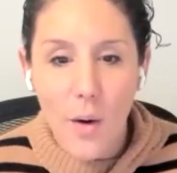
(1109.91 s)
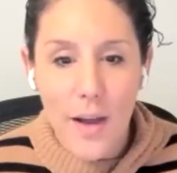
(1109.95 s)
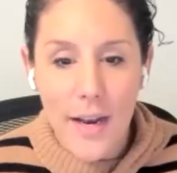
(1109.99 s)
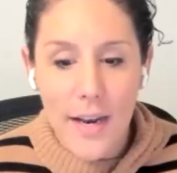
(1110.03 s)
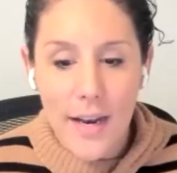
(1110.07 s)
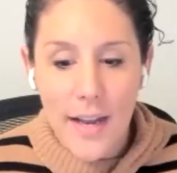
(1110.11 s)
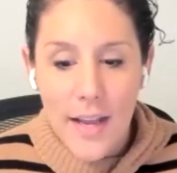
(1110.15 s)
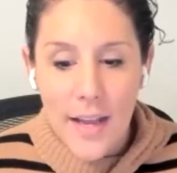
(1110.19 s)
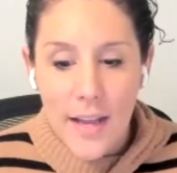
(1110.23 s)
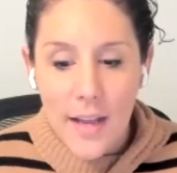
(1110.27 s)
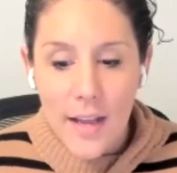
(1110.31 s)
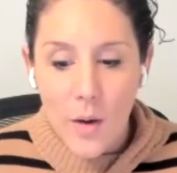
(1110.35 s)

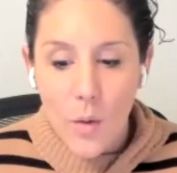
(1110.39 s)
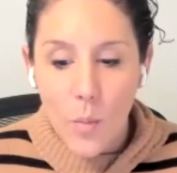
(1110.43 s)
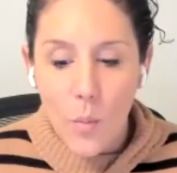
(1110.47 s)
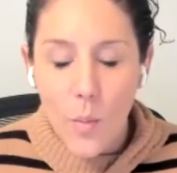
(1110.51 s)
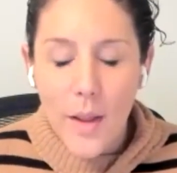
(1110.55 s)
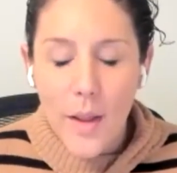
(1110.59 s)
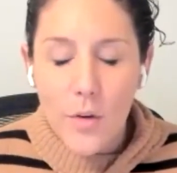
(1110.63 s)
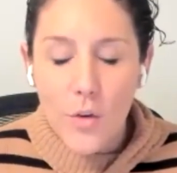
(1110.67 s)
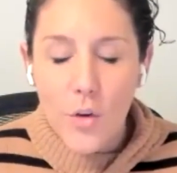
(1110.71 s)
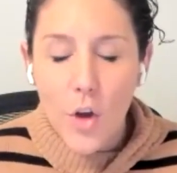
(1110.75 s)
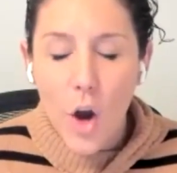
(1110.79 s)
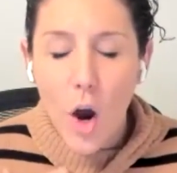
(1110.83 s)
And
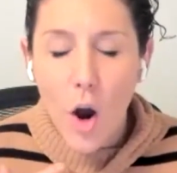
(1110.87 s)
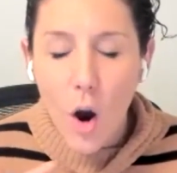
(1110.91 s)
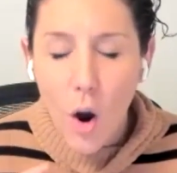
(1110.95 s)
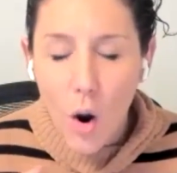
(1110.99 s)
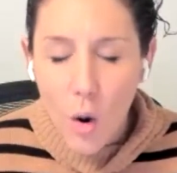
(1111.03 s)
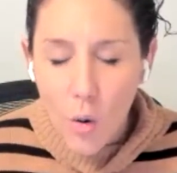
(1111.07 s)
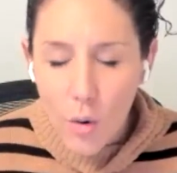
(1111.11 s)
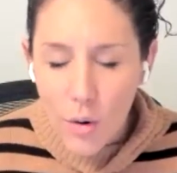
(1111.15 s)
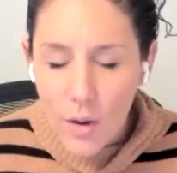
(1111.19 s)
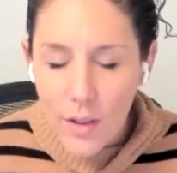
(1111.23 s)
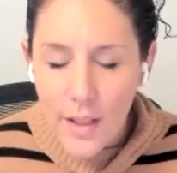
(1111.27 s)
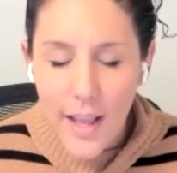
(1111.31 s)
we
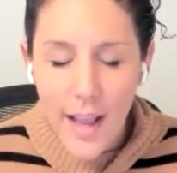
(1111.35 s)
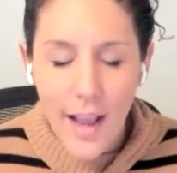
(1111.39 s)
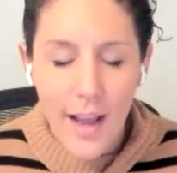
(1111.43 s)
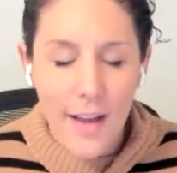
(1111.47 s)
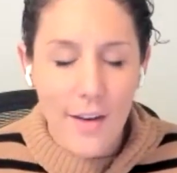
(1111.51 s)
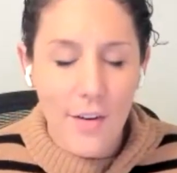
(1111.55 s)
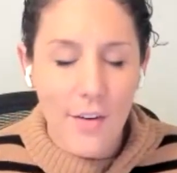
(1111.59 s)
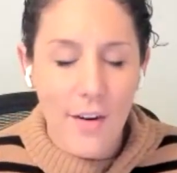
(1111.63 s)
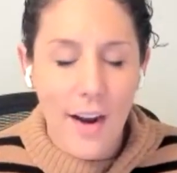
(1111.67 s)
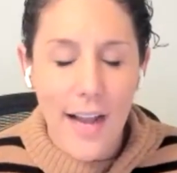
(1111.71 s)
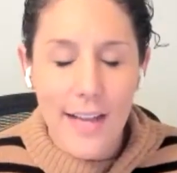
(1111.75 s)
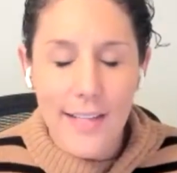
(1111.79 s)
totally
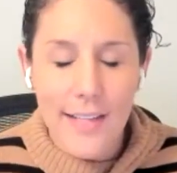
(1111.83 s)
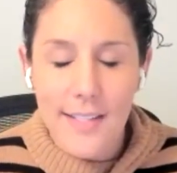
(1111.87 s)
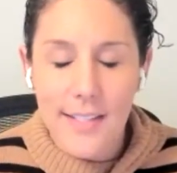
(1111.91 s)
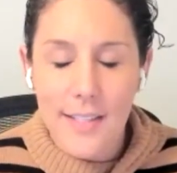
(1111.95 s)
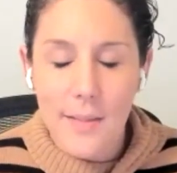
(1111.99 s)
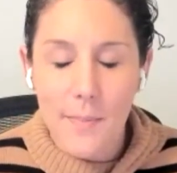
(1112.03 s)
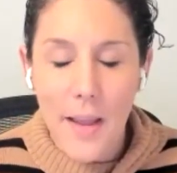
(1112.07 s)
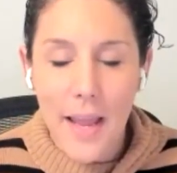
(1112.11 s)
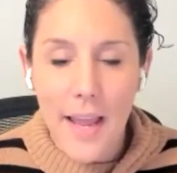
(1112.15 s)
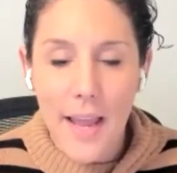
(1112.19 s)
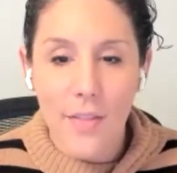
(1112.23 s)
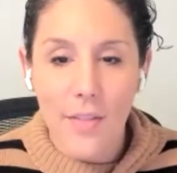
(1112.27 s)

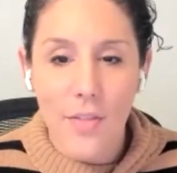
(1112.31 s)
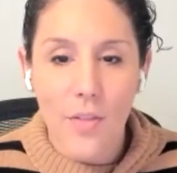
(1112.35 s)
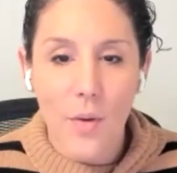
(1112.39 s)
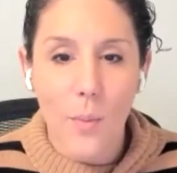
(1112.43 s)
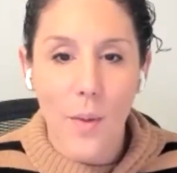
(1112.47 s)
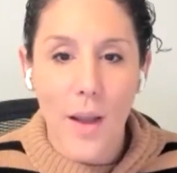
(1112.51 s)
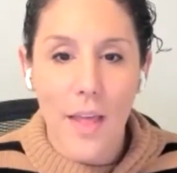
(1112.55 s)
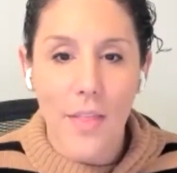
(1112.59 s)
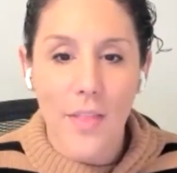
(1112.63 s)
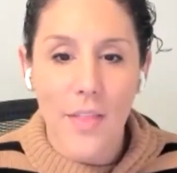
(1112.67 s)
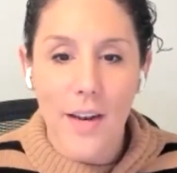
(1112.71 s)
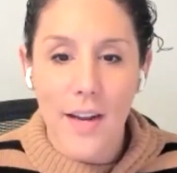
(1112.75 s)
underestimate the
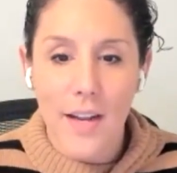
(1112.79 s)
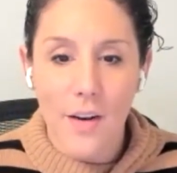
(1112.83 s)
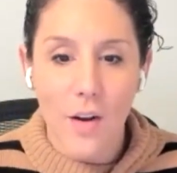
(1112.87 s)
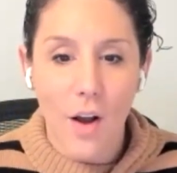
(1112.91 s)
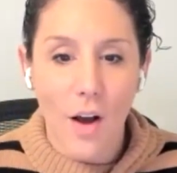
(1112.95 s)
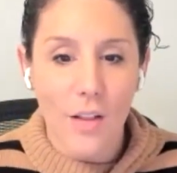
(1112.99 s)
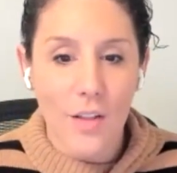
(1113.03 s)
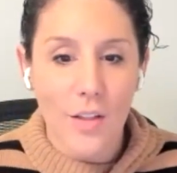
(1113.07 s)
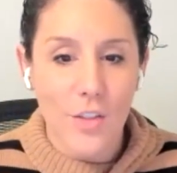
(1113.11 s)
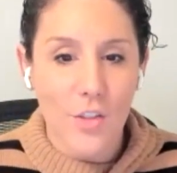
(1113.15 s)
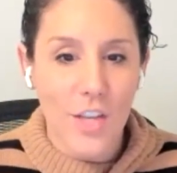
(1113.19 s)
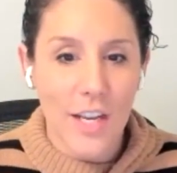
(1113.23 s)
way that
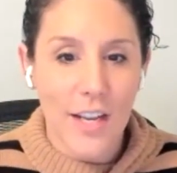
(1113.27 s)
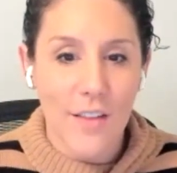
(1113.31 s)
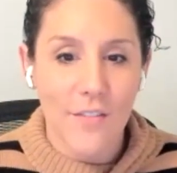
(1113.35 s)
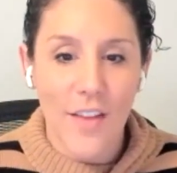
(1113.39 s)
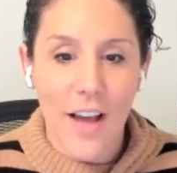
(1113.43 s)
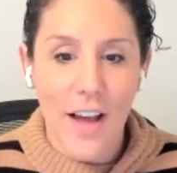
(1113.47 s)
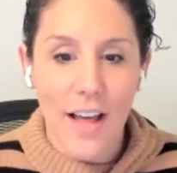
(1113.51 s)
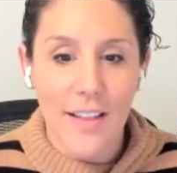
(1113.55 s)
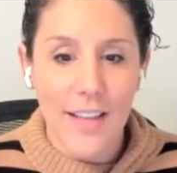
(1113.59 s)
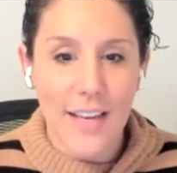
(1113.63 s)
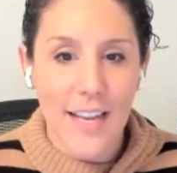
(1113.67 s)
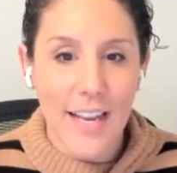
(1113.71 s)
acknowledging and
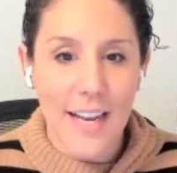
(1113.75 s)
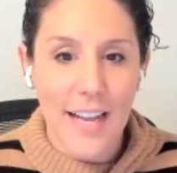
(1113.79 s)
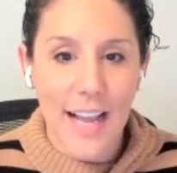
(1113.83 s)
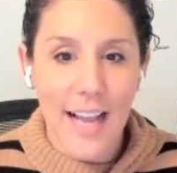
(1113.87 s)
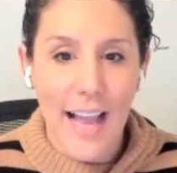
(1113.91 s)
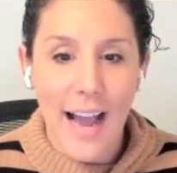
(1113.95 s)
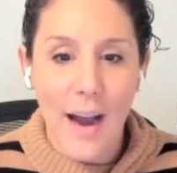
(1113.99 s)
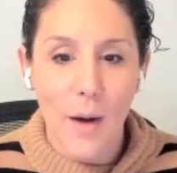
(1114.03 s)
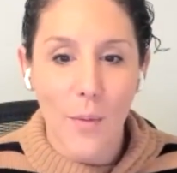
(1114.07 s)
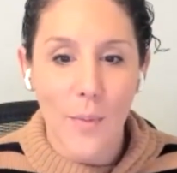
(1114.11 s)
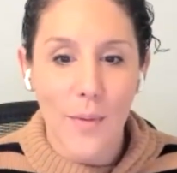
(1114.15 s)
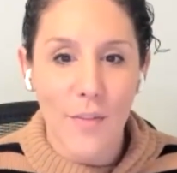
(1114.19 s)
validating
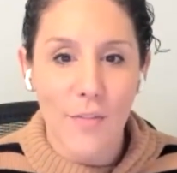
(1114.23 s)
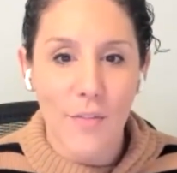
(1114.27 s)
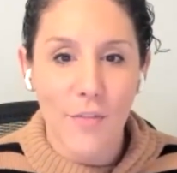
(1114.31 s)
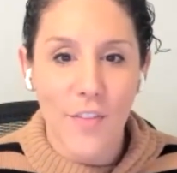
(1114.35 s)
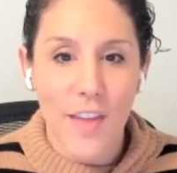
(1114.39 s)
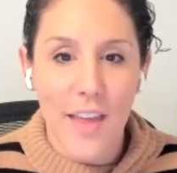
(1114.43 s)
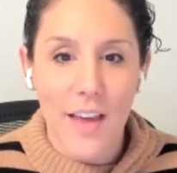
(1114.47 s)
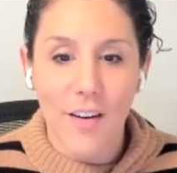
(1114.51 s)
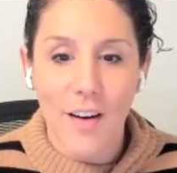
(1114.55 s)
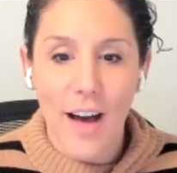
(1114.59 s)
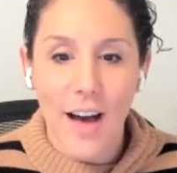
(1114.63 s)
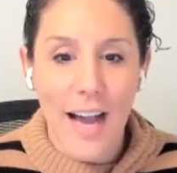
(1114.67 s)
how we
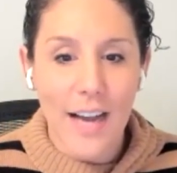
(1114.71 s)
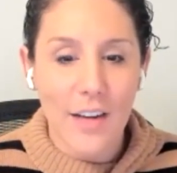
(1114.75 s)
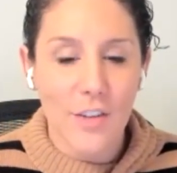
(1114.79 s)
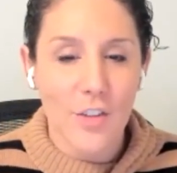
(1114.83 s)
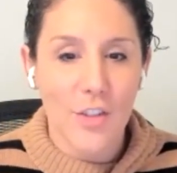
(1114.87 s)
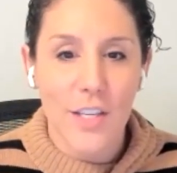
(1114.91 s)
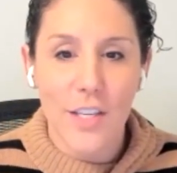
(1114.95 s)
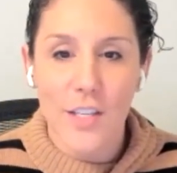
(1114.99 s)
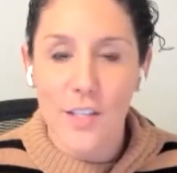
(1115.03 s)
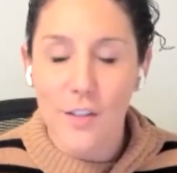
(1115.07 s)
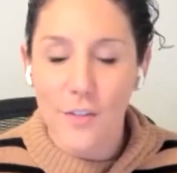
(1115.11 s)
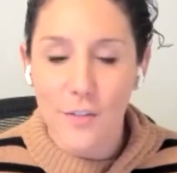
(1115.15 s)
feel
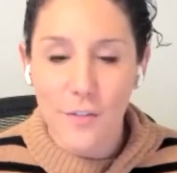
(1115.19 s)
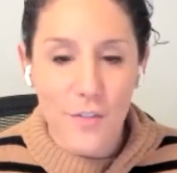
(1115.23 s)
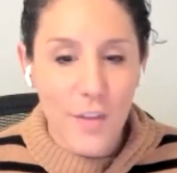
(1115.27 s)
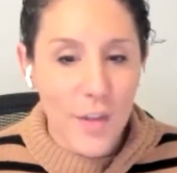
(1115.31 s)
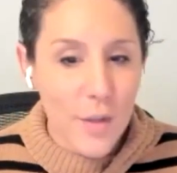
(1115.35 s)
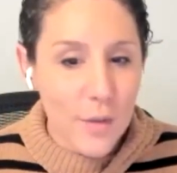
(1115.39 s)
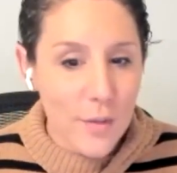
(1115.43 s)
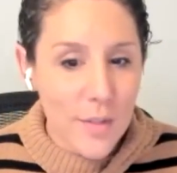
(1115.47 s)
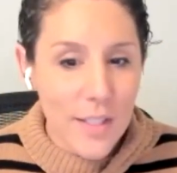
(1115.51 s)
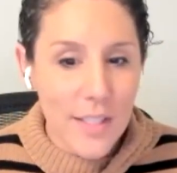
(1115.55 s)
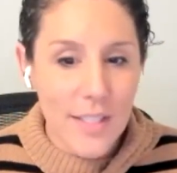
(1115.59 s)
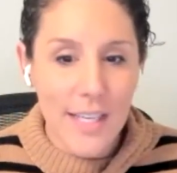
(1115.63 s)
actually
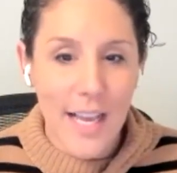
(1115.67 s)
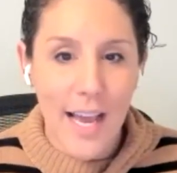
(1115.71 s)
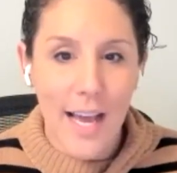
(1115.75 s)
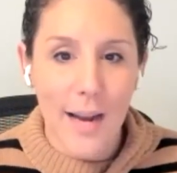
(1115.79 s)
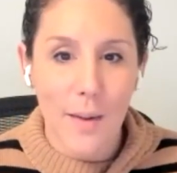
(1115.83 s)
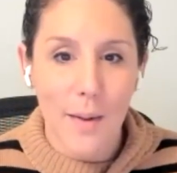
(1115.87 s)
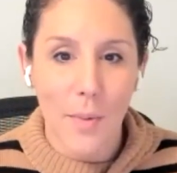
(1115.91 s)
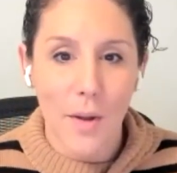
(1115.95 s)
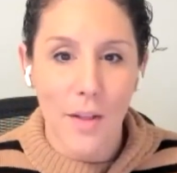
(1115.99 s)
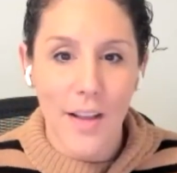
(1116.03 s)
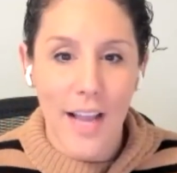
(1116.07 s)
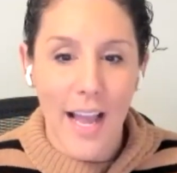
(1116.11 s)
diffuses
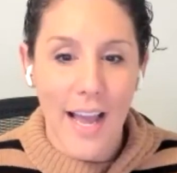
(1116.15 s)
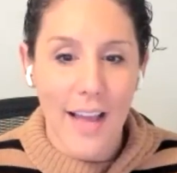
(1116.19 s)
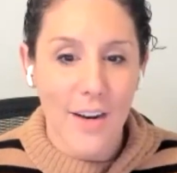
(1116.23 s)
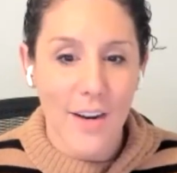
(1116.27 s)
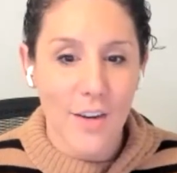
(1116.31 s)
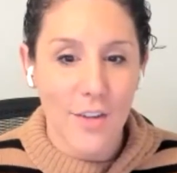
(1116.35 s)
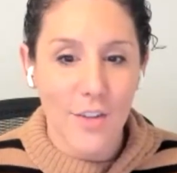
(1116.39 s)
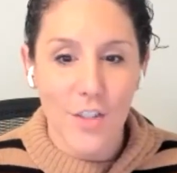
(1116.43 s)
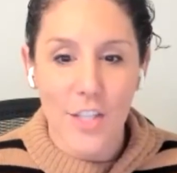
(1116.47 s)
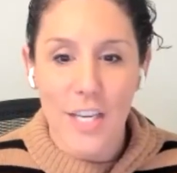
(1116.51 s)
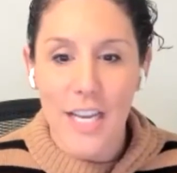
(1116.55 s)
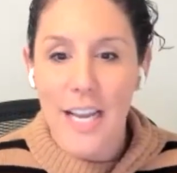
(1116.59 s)
catabolic
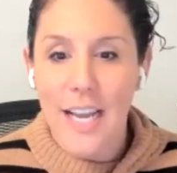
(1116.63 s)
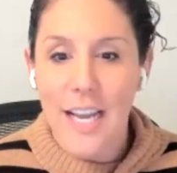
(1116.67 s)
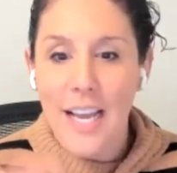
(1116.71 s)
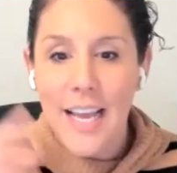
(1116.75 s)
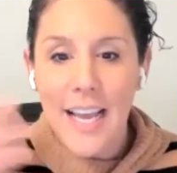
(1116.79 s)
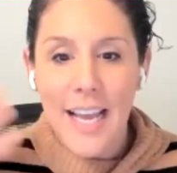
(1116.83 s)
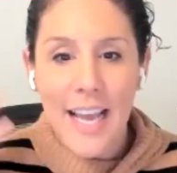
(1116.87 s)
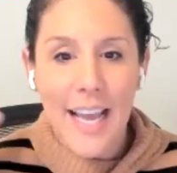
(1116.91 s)
energy.